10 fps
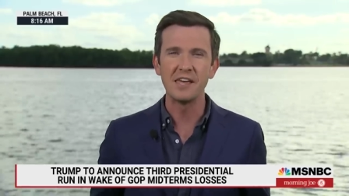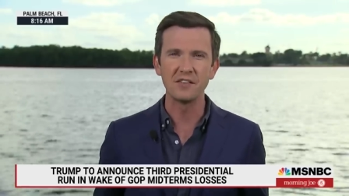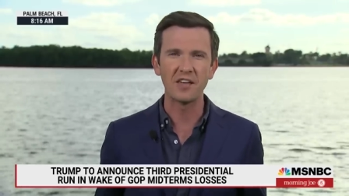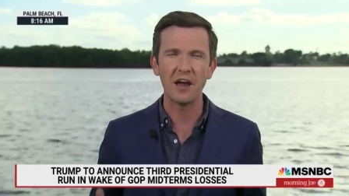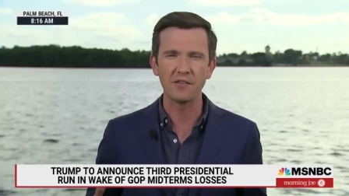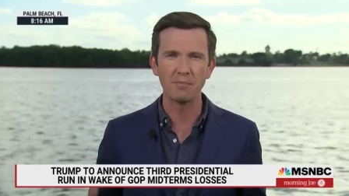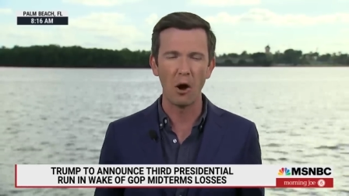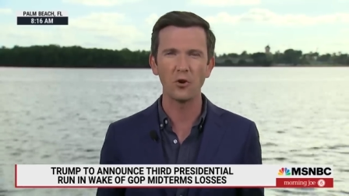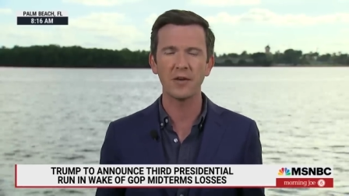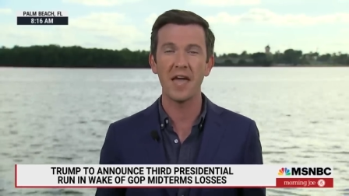He has got a
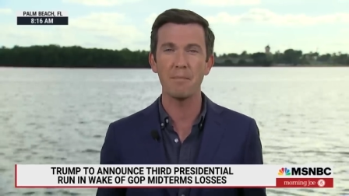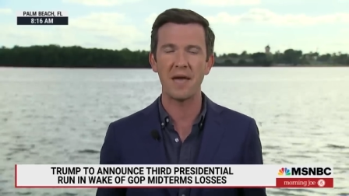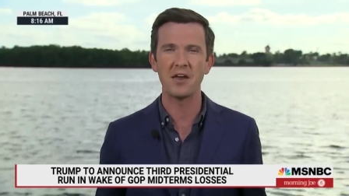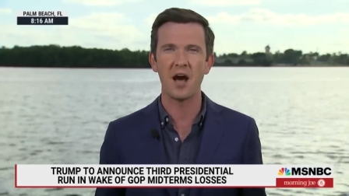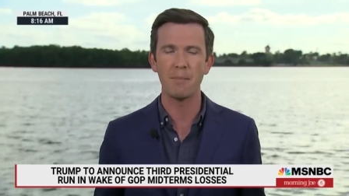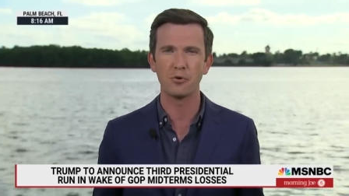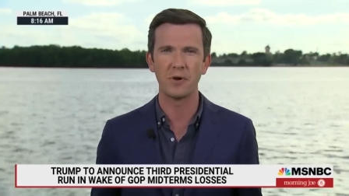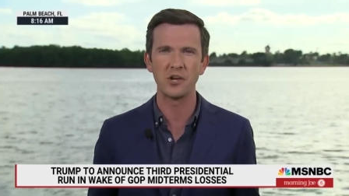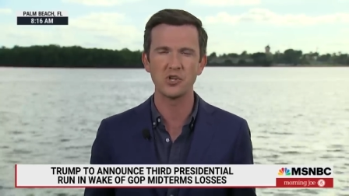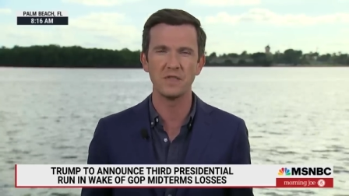smaller campaign
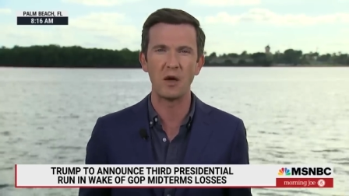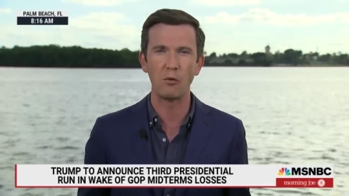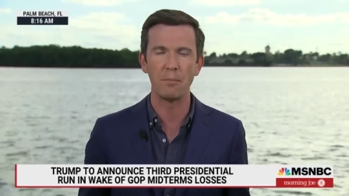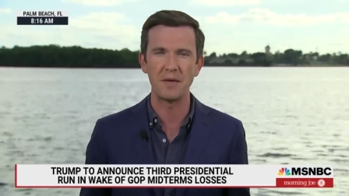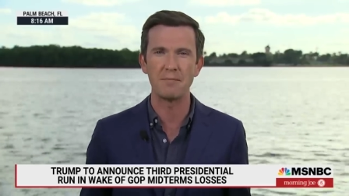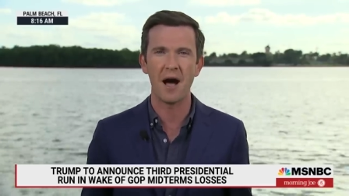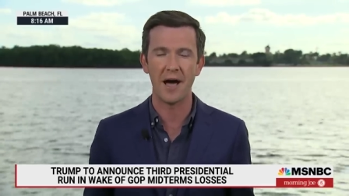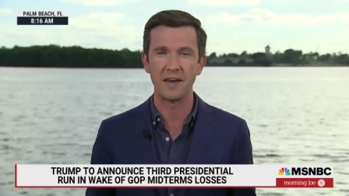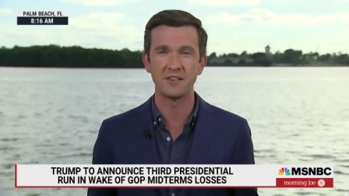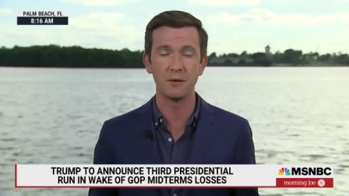operation that will be
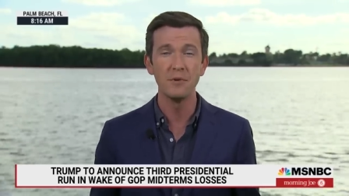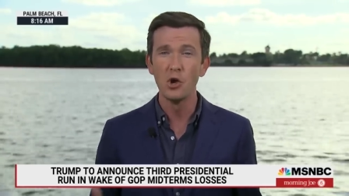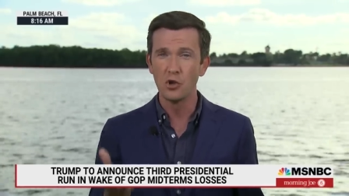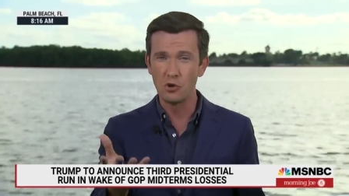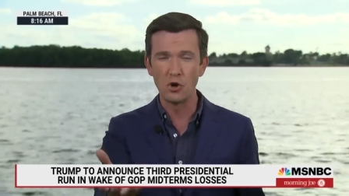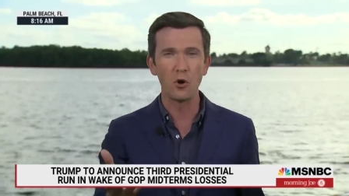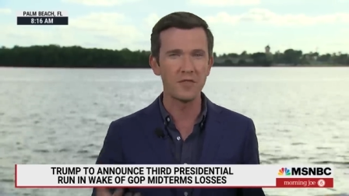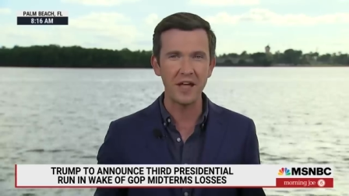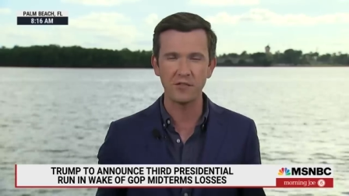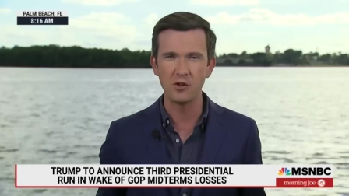behind him. You
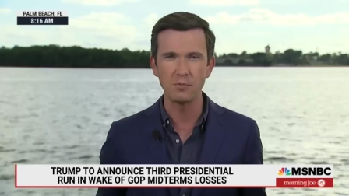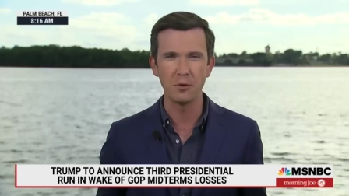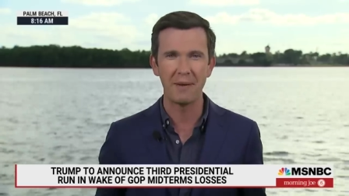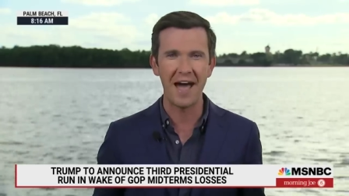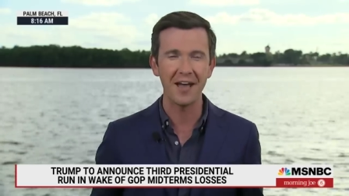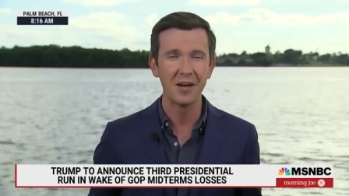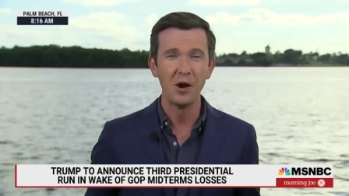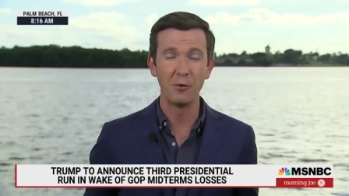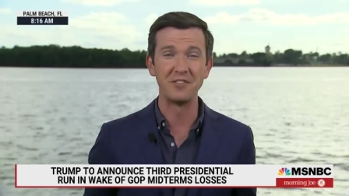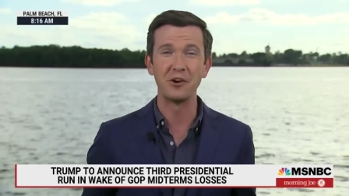noted that super PAC
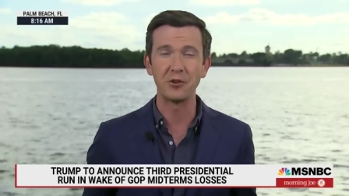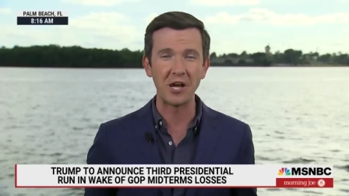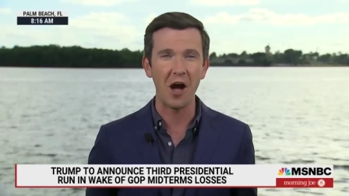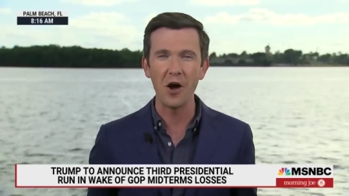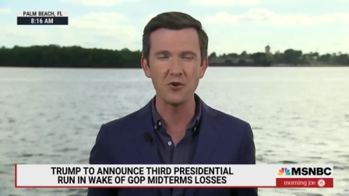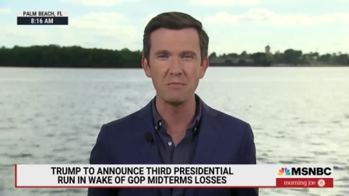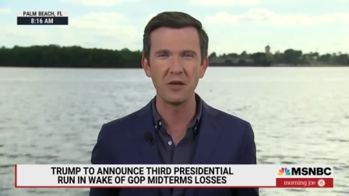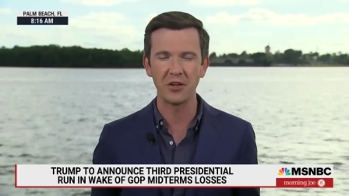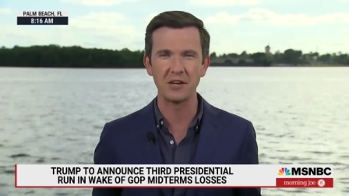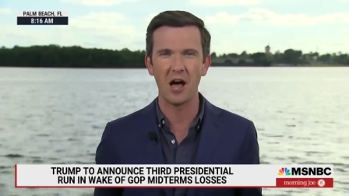with nearly $100
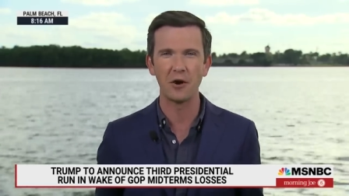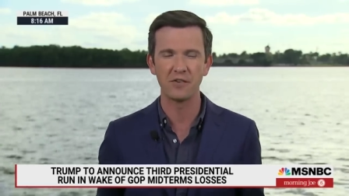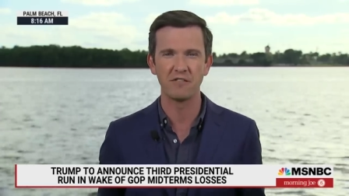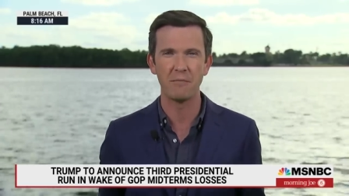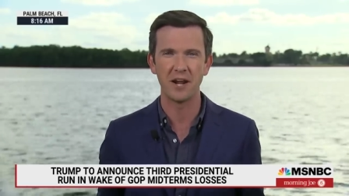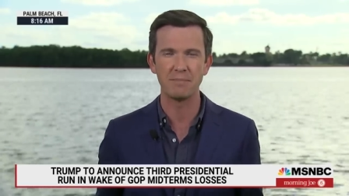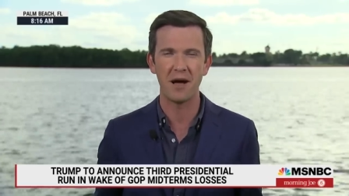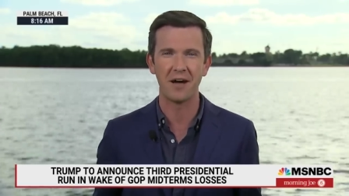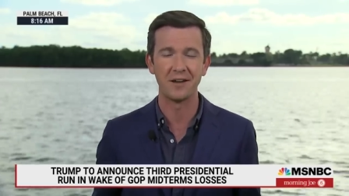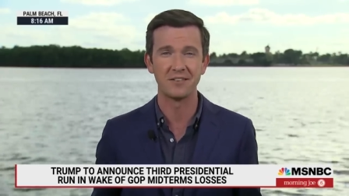million of money
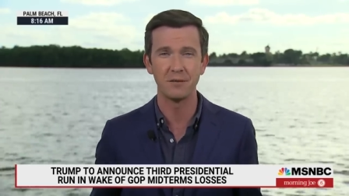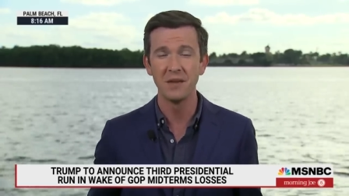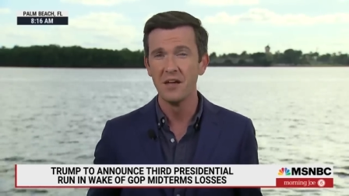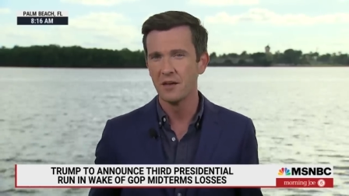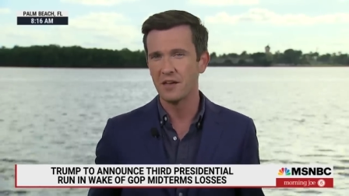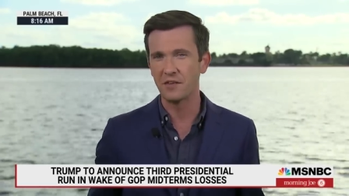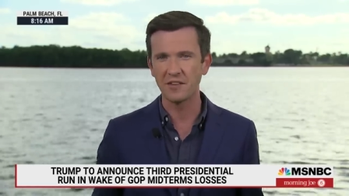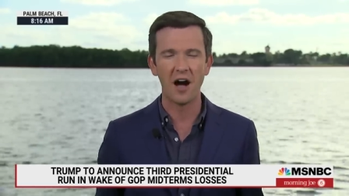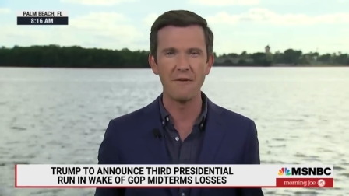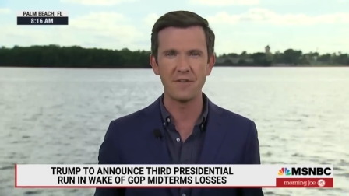behind him. He
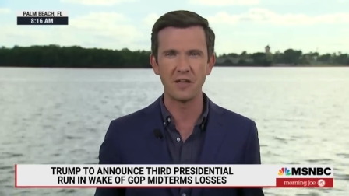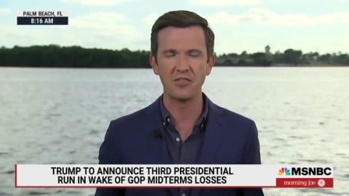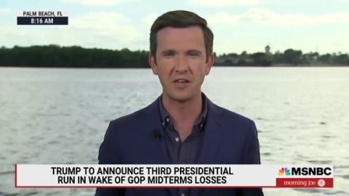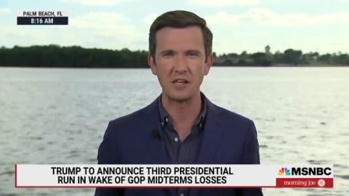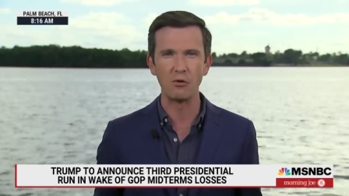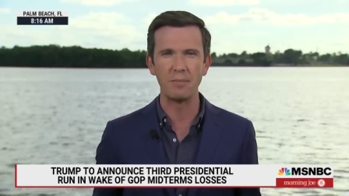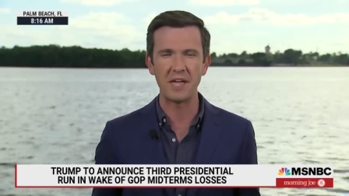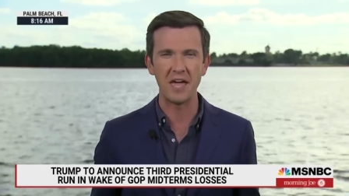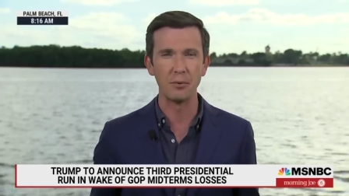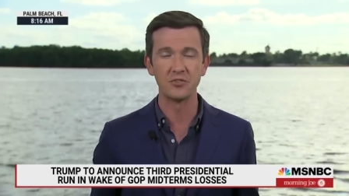is confident that he will
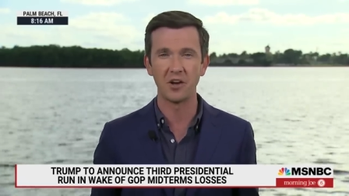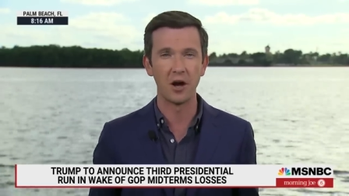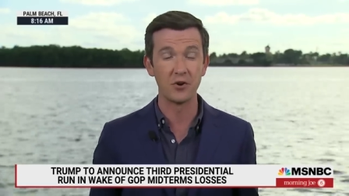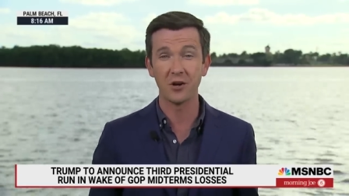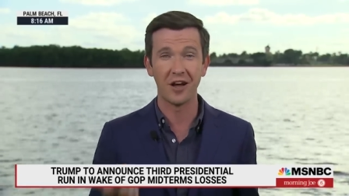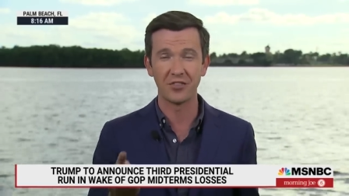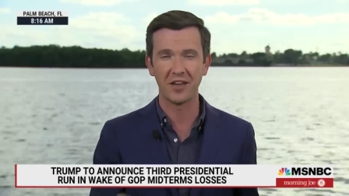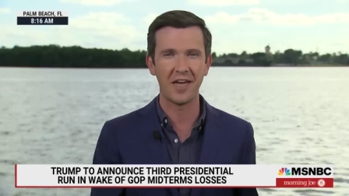be able to undercut the